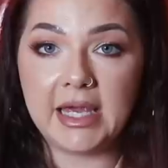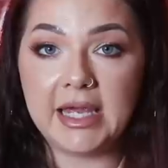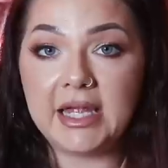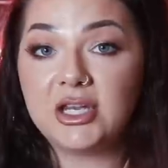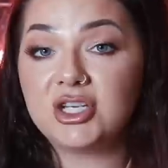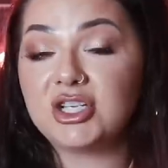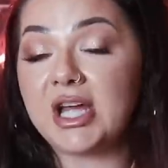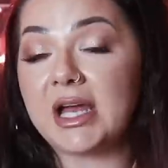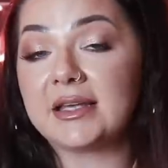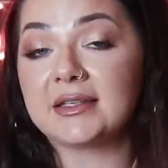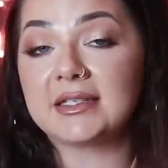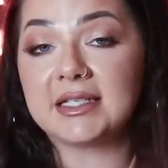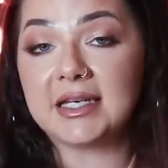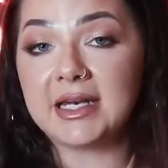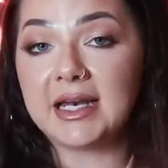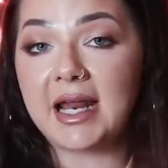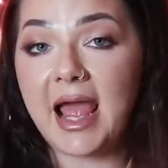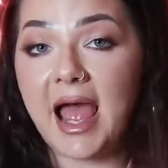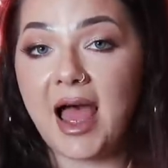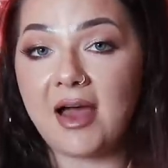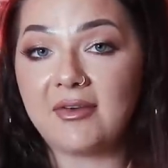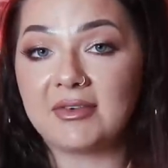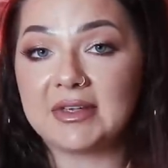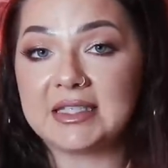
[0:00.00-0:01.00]
Ejaz didn't
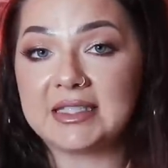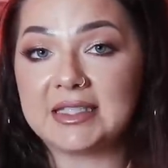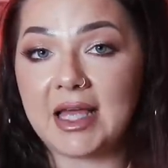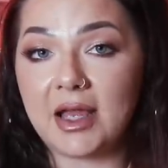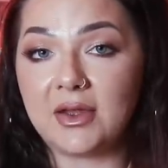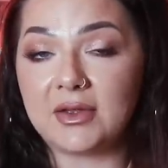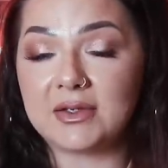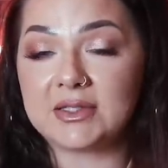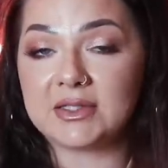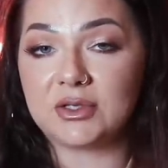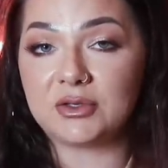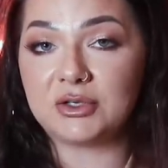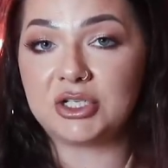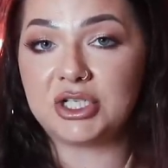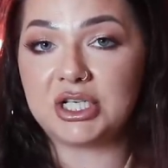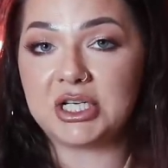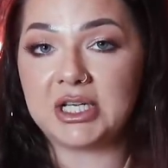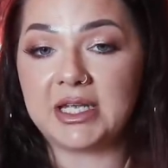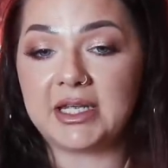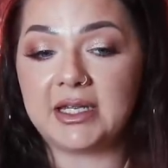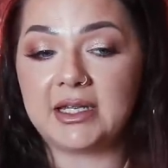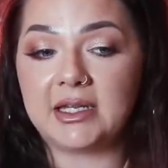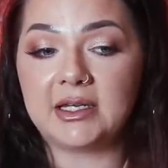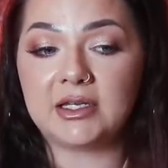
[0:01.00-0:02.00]
have a cell, so
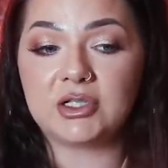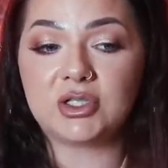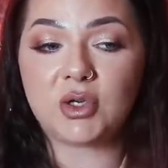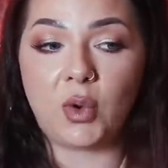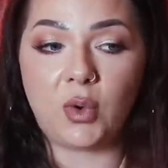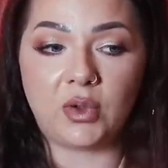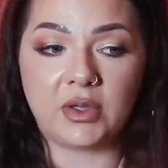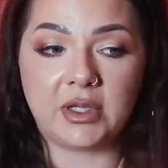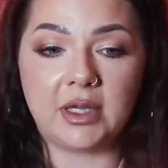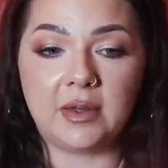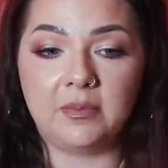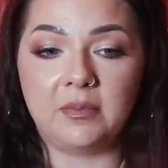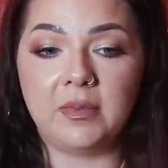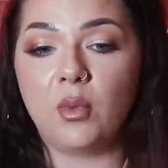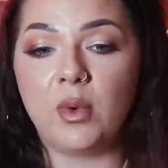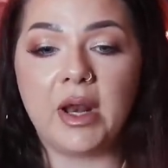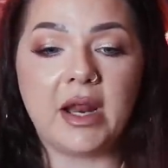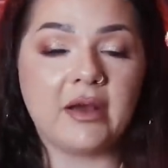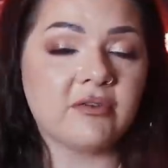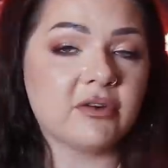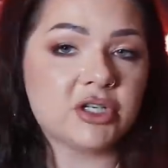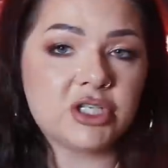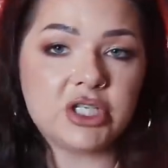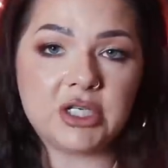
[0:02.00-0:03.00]
she told him
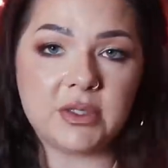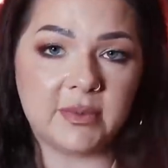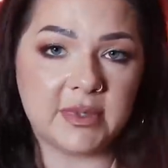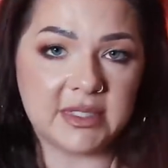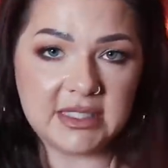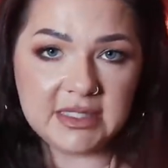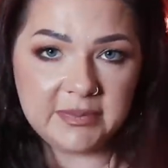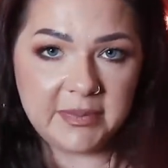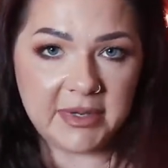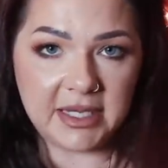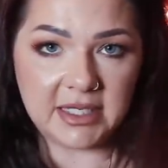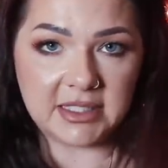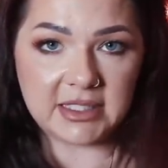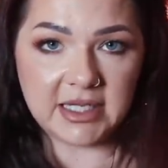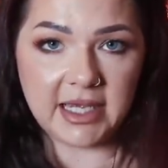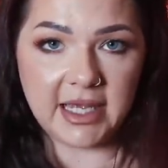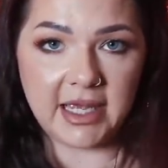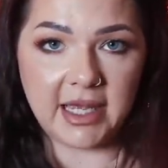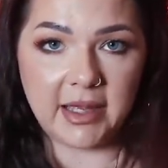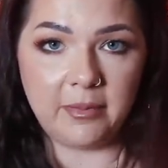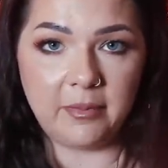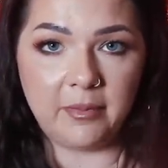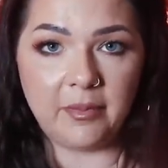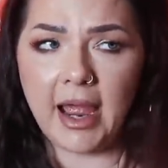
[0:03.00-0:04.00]
whenever she would speak to
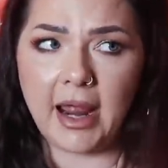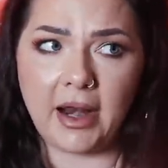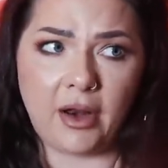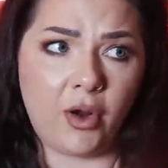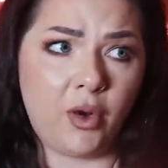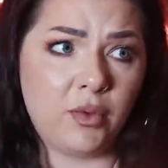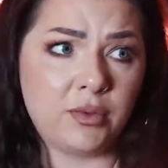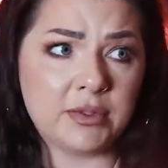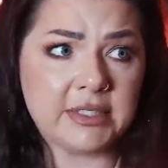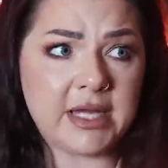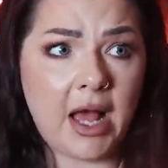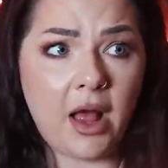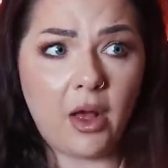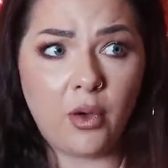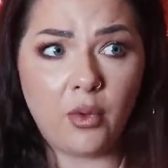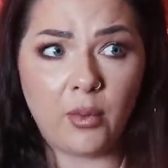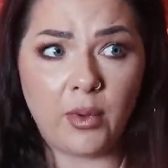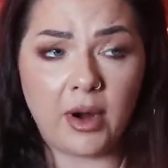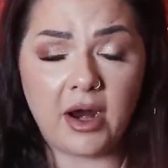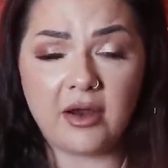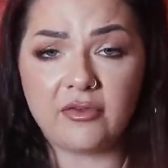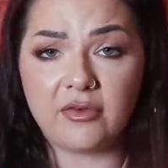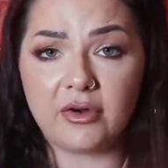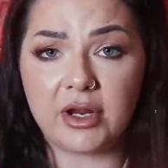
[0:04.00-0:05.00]
him at a hotel,
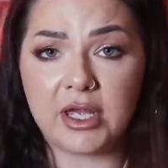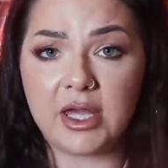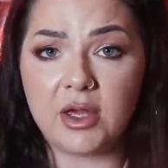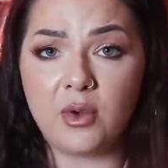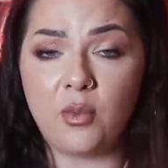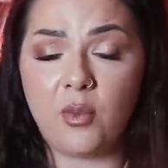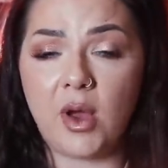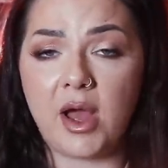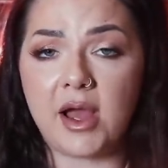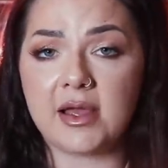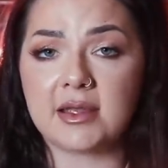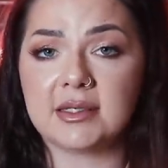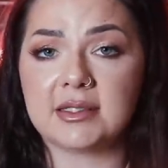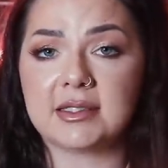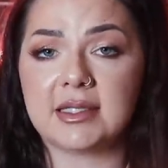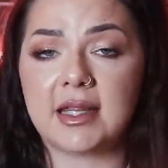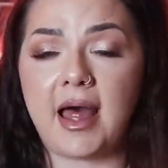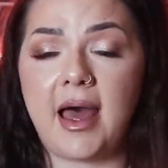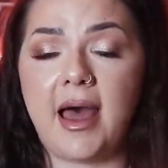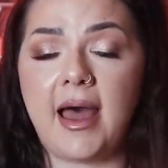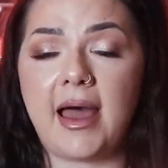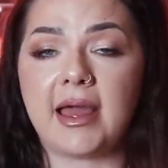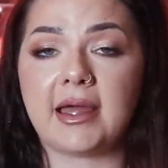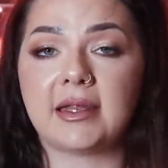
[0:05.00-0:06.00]
wherever he was,
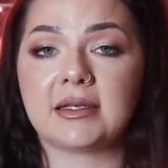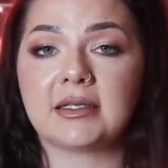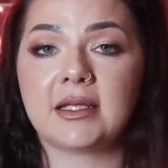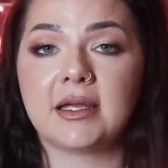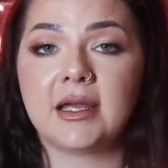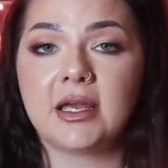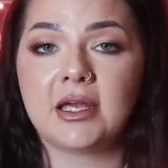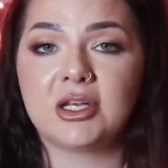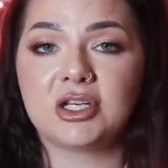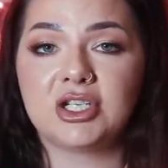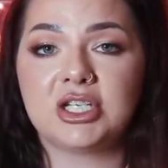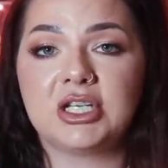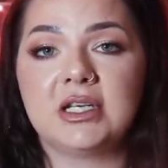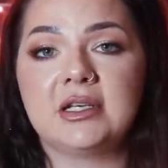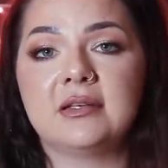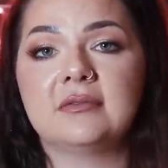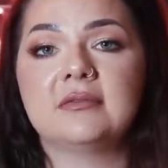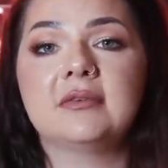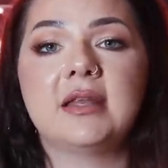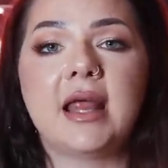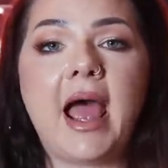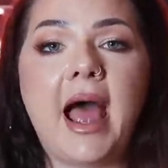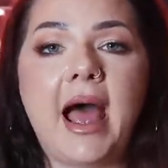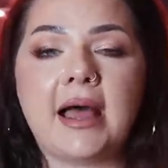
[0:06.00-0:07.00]
that she'd
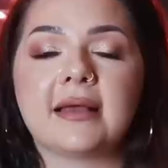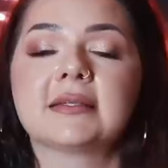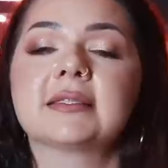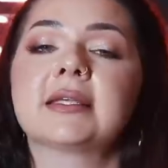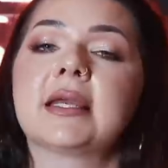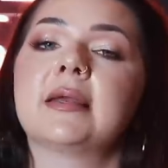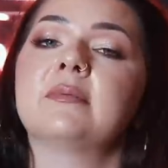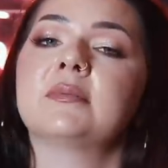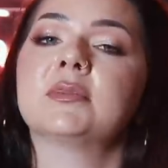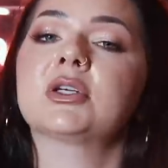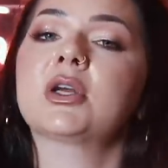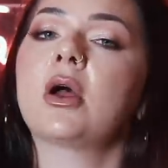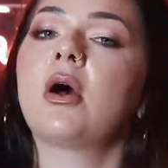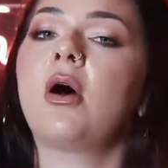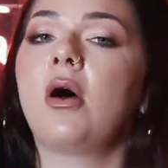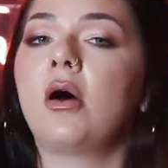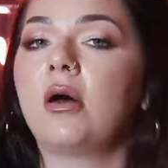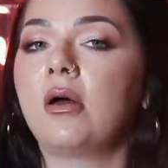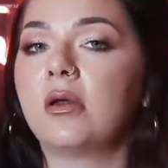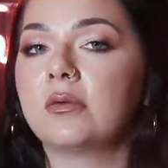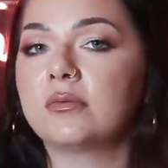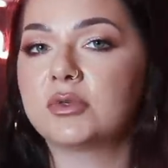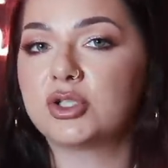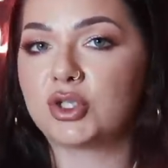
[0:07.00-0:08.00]
ask him to
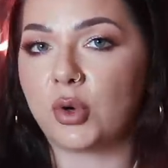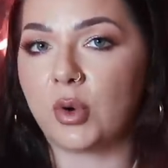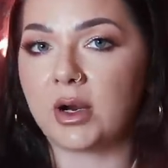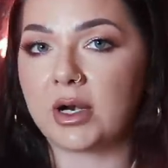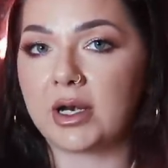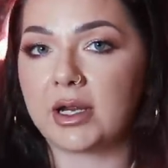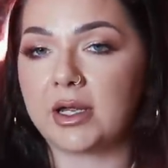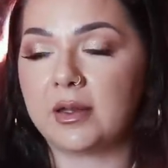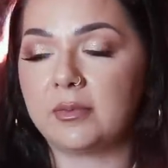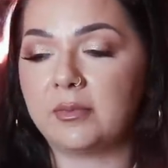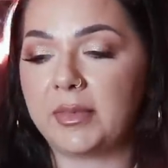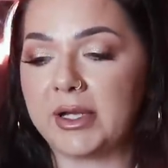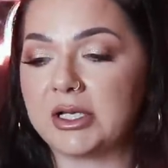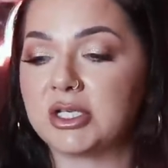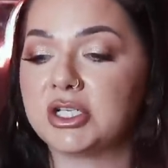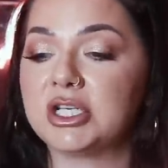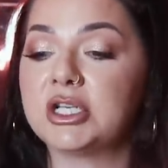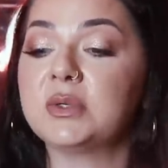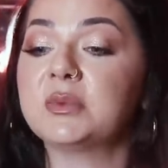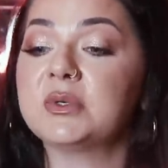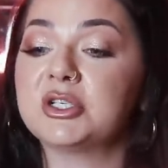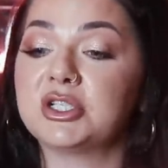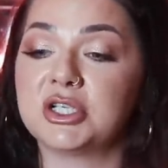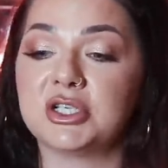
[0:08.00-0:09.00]
call Jordan, but
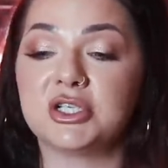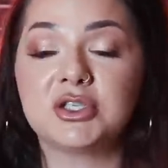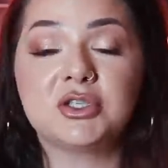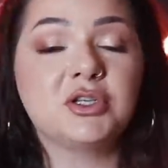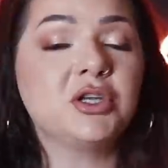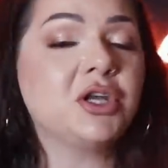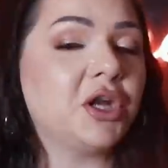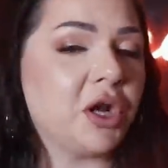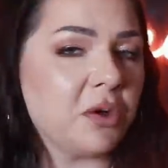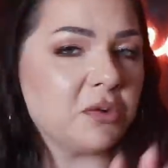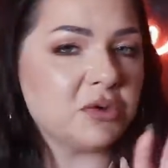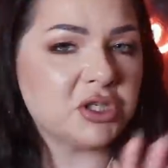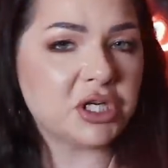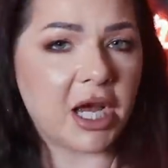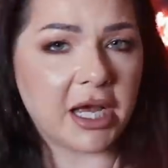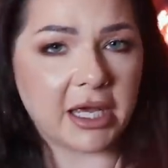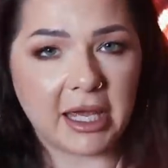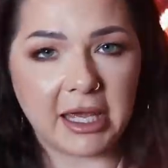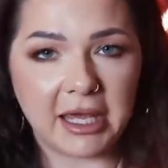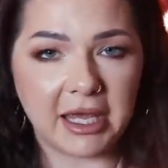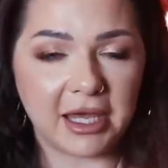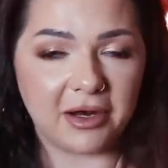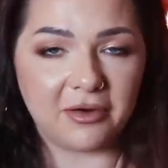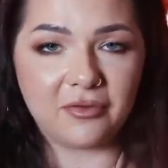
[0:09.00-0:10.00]
she was just, you know,
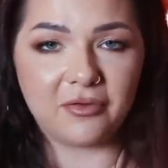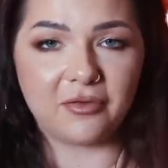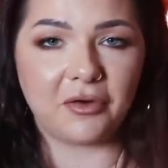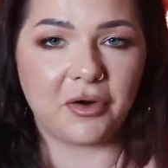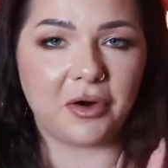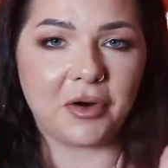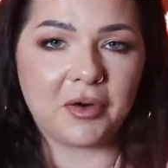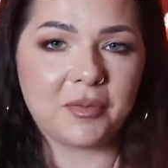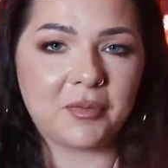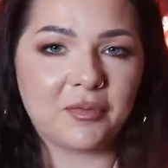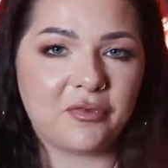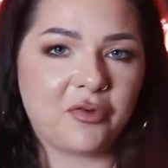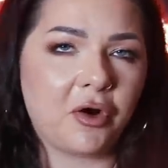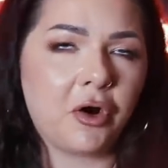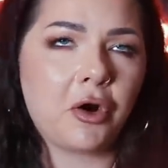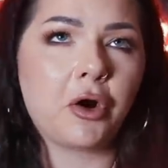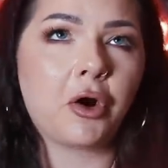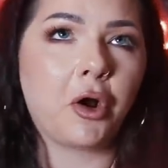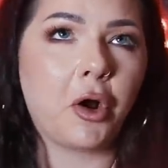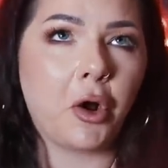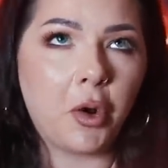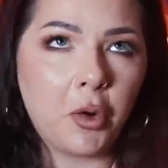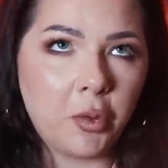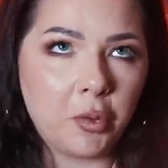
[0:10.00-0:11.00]
checking in for
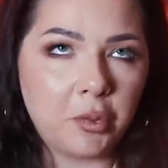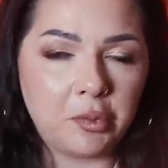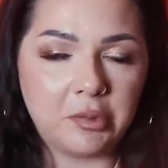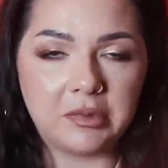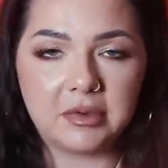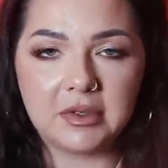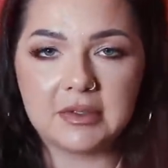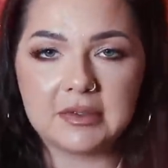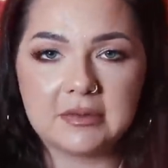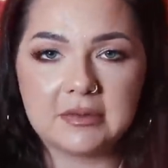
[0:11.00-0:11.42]
her own